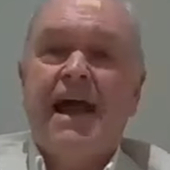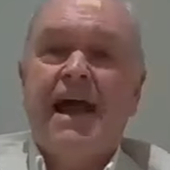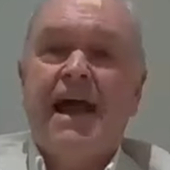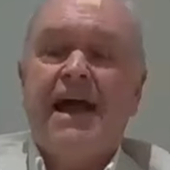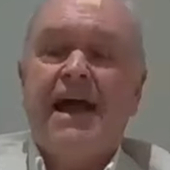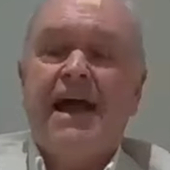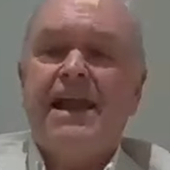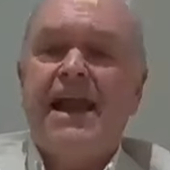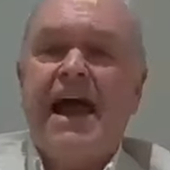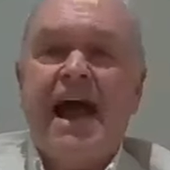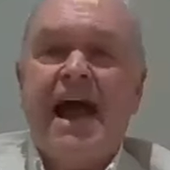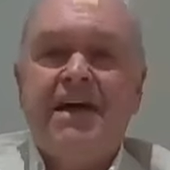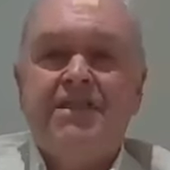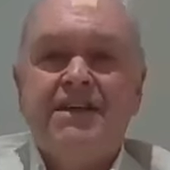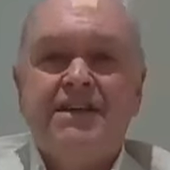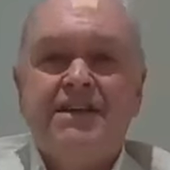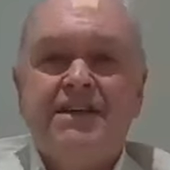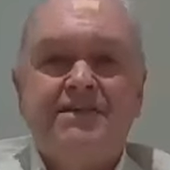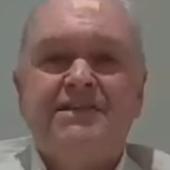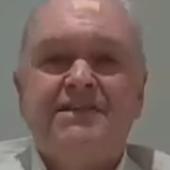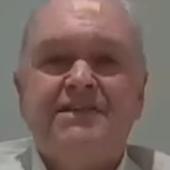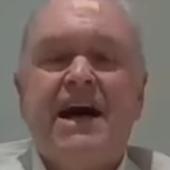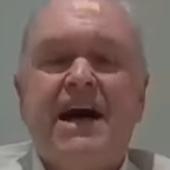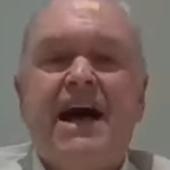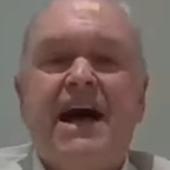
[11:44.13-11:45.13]
And other
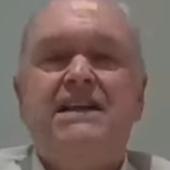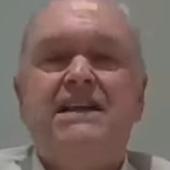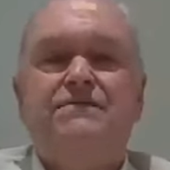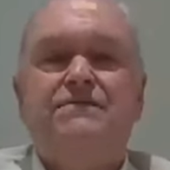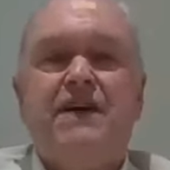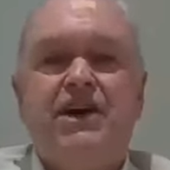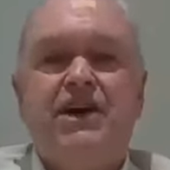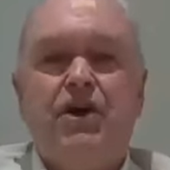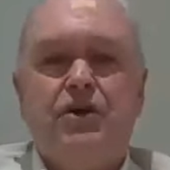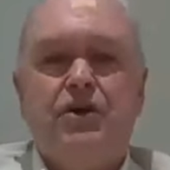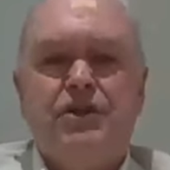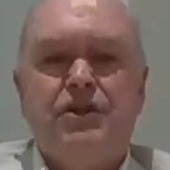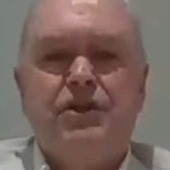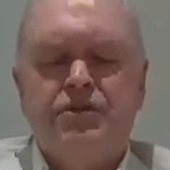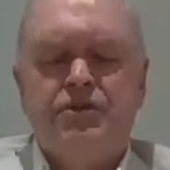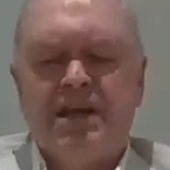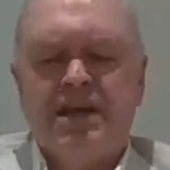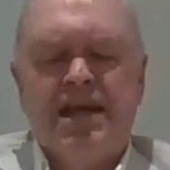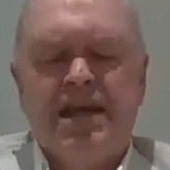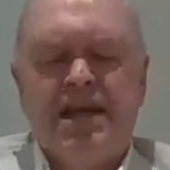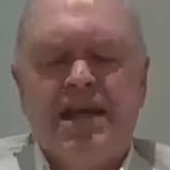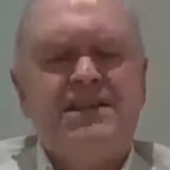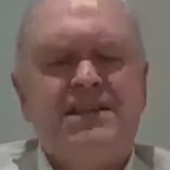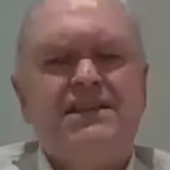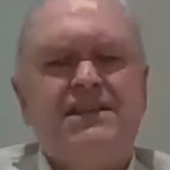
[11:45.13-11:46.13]
signs of
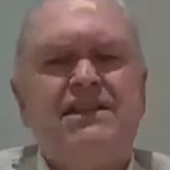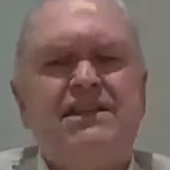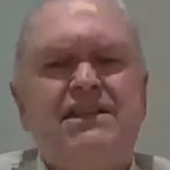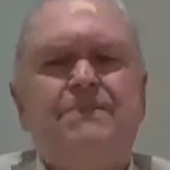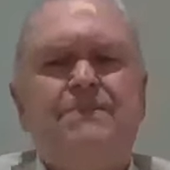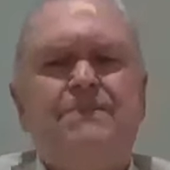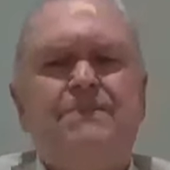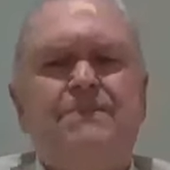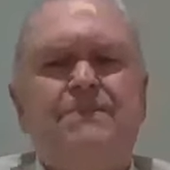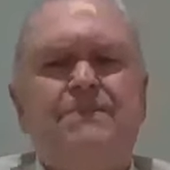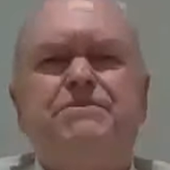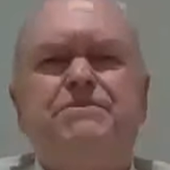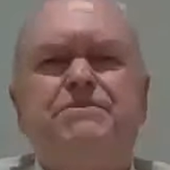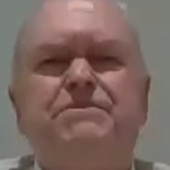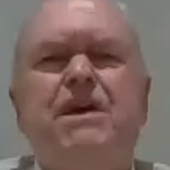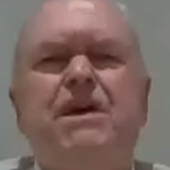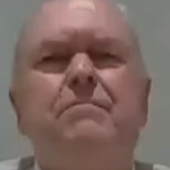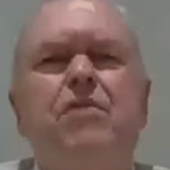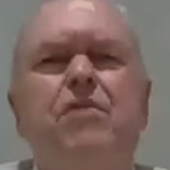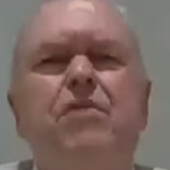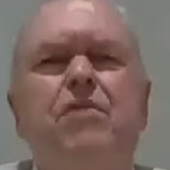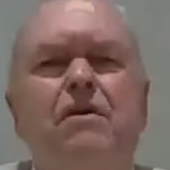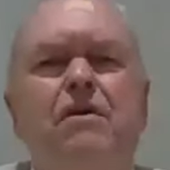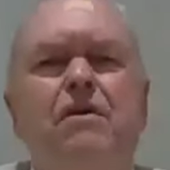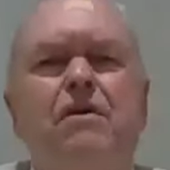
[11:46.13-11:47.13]
unhealthy relationships, I'm
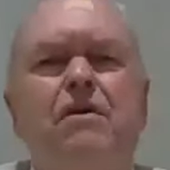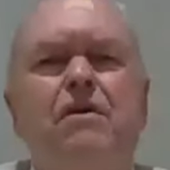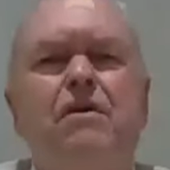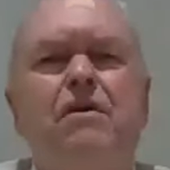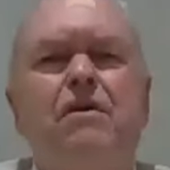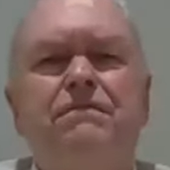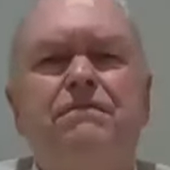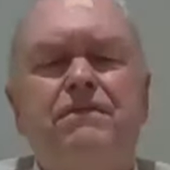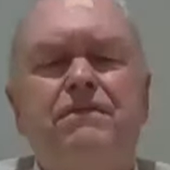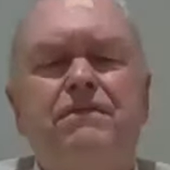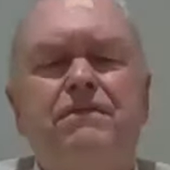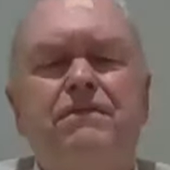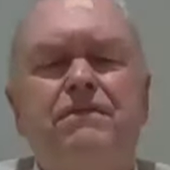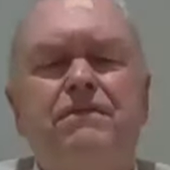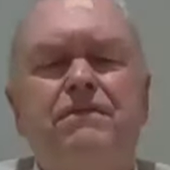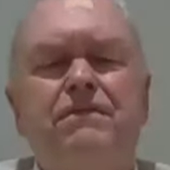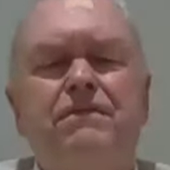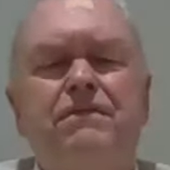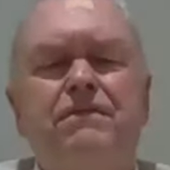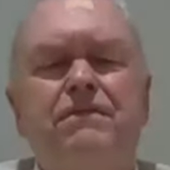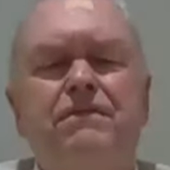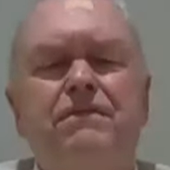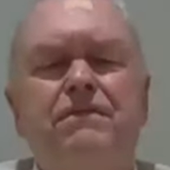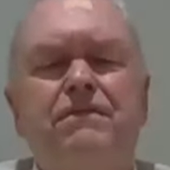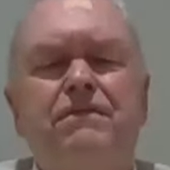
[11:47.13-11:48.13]
often feeling
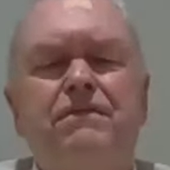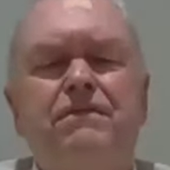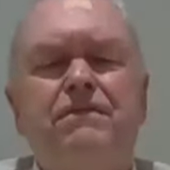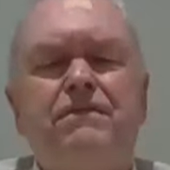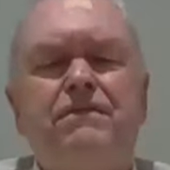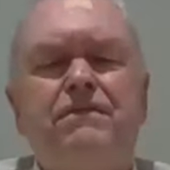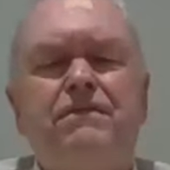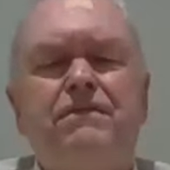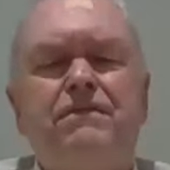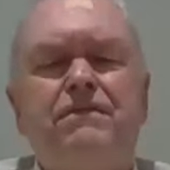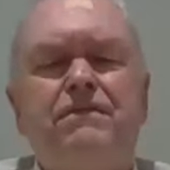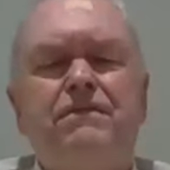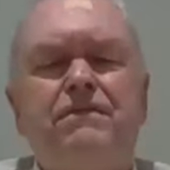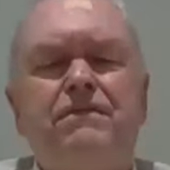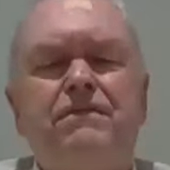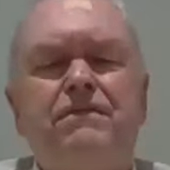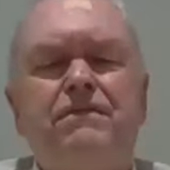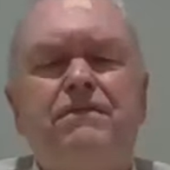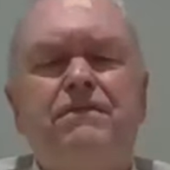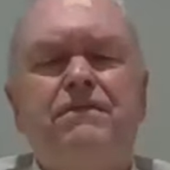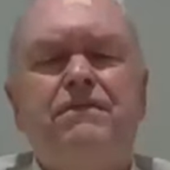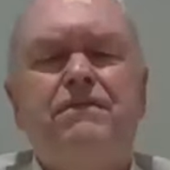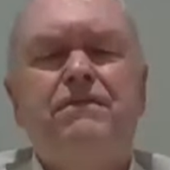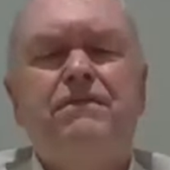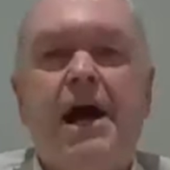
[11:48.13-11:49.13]

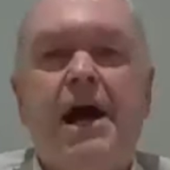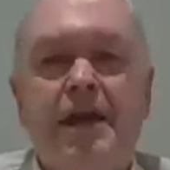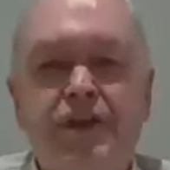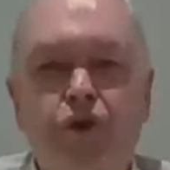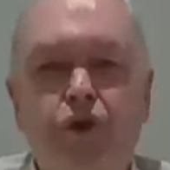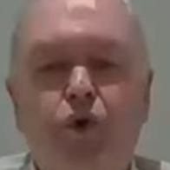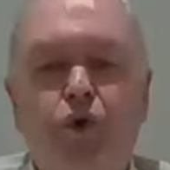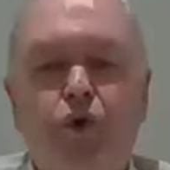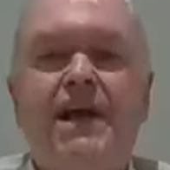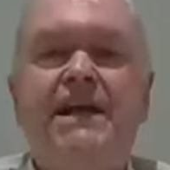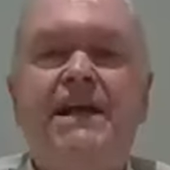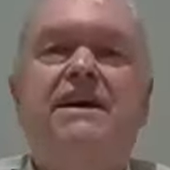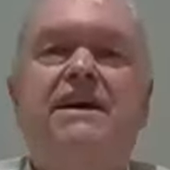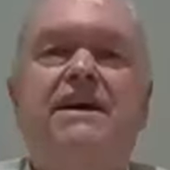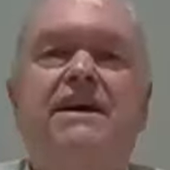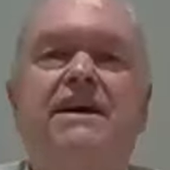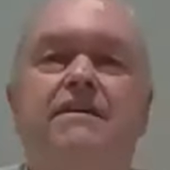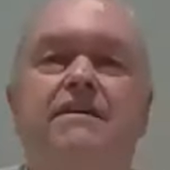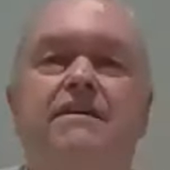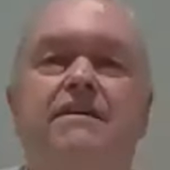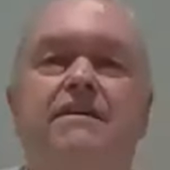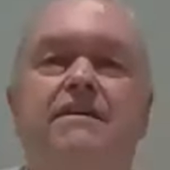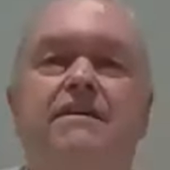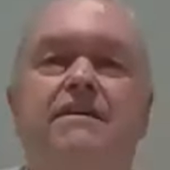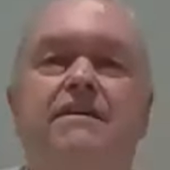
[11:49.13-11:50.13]
irritated,
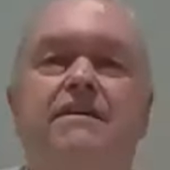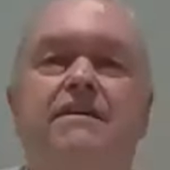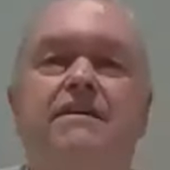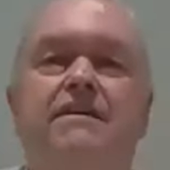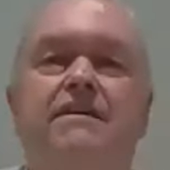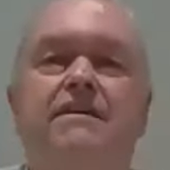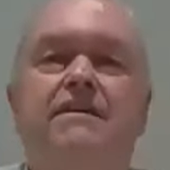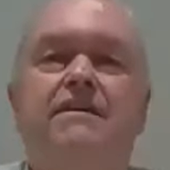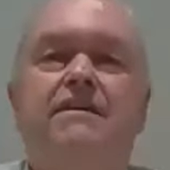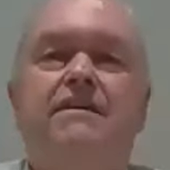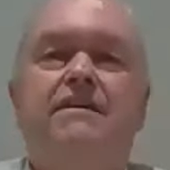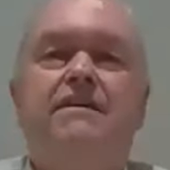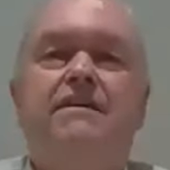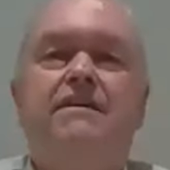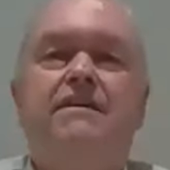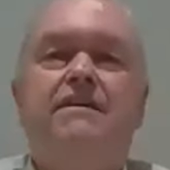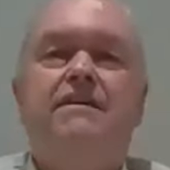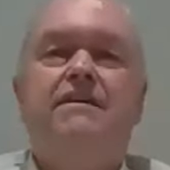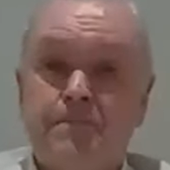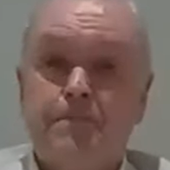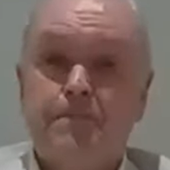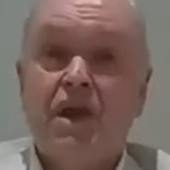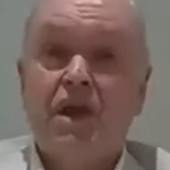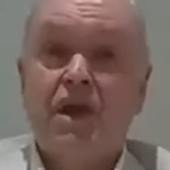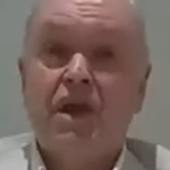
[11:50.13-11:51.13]
annoyed,
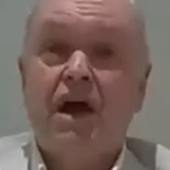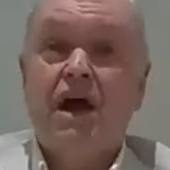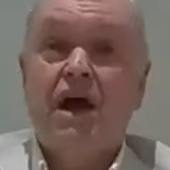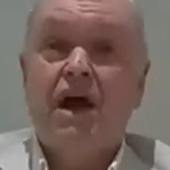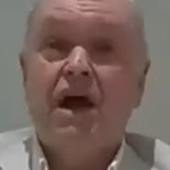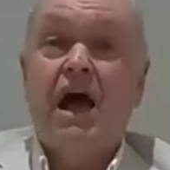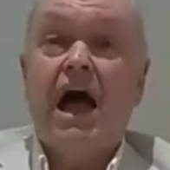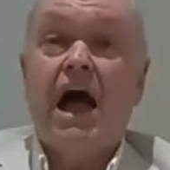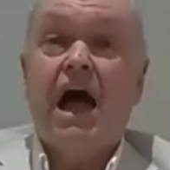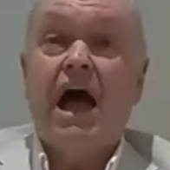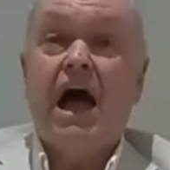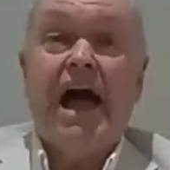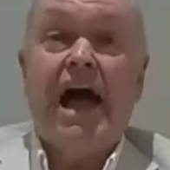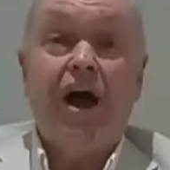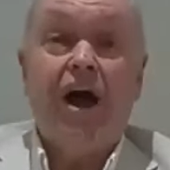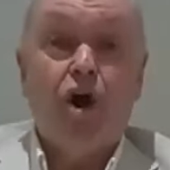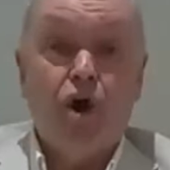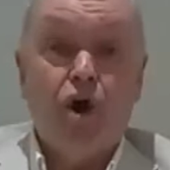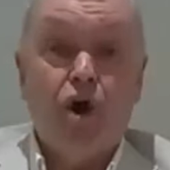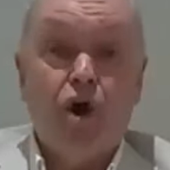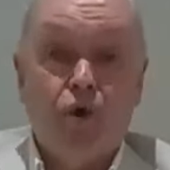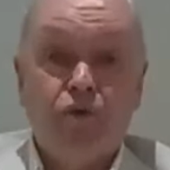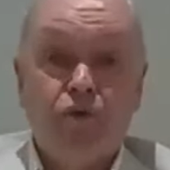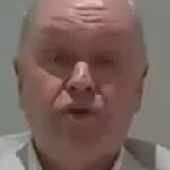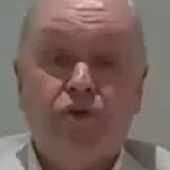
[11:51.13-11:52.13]
frustrated.
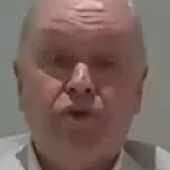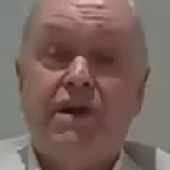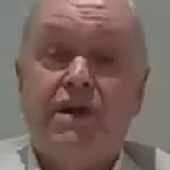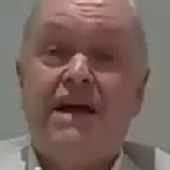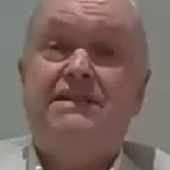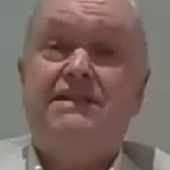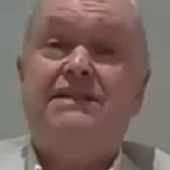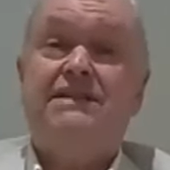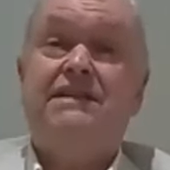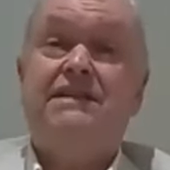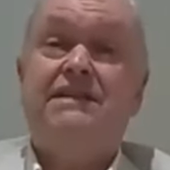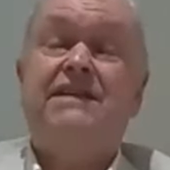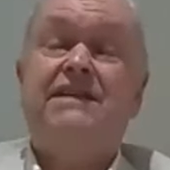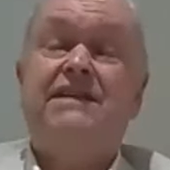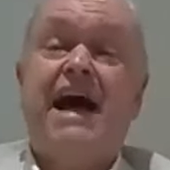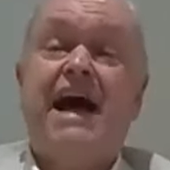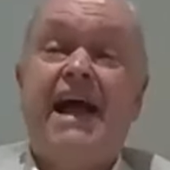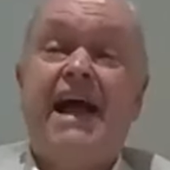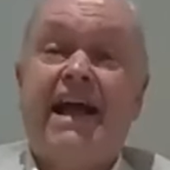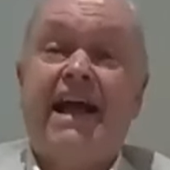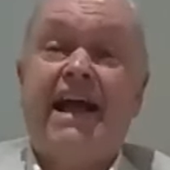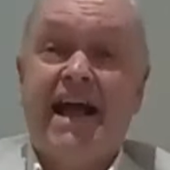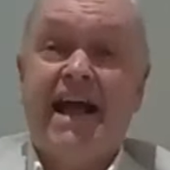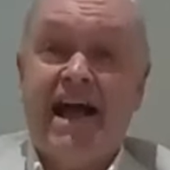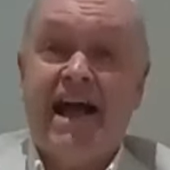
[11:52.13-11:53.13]
I hold
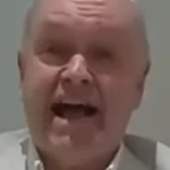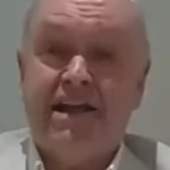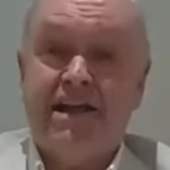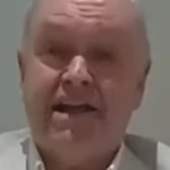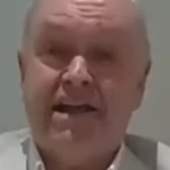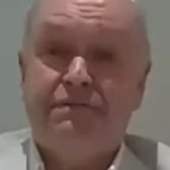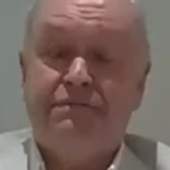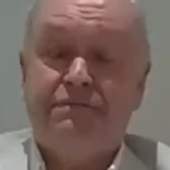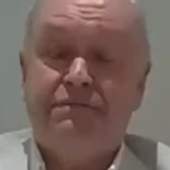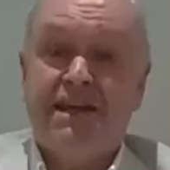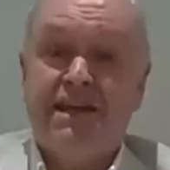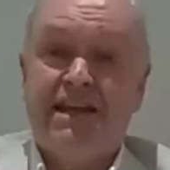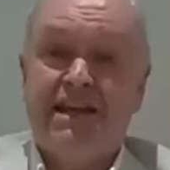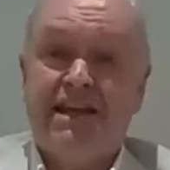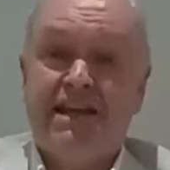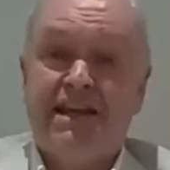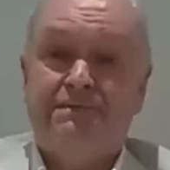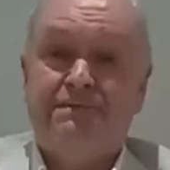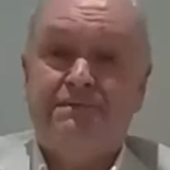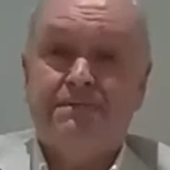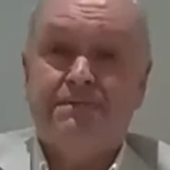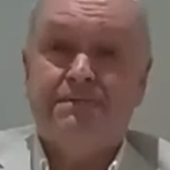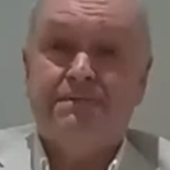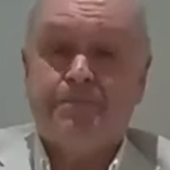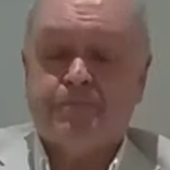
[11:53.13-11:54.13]
grudges, I
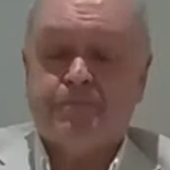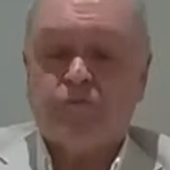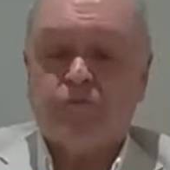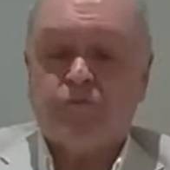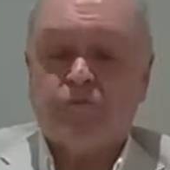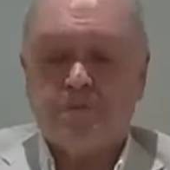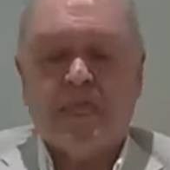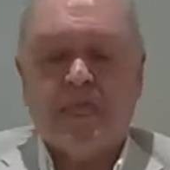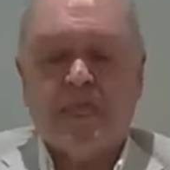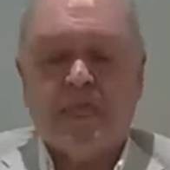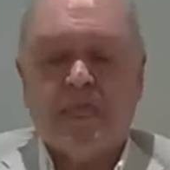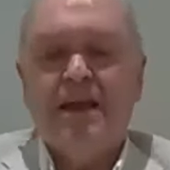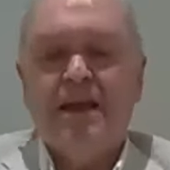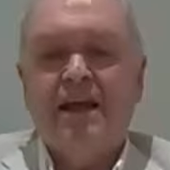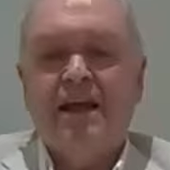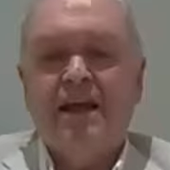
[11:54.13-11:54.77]
can't forgive.